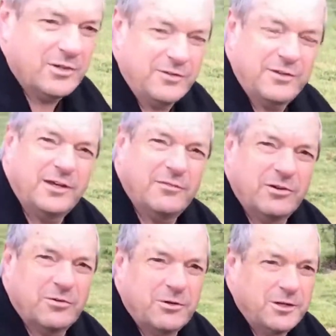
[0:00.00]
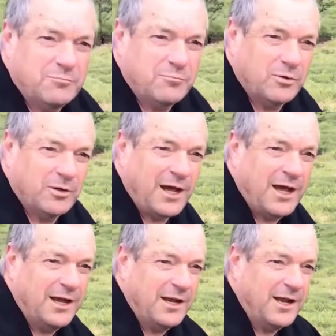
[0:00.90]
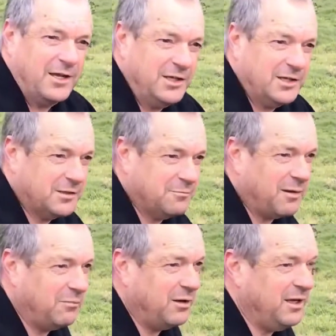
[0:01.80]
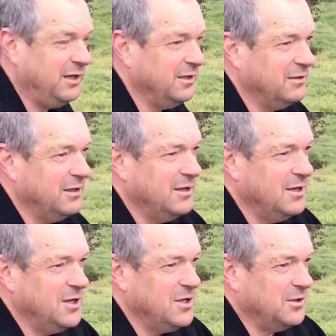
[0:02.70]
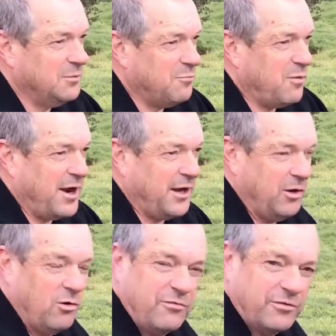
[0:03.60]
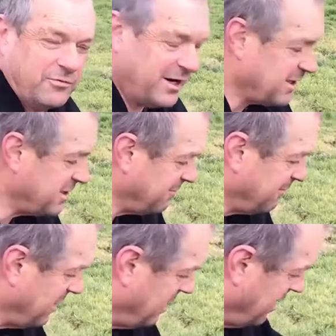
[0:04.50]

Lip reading: So if you think of a creme brulee and how you get the bubbling and the browning off around it,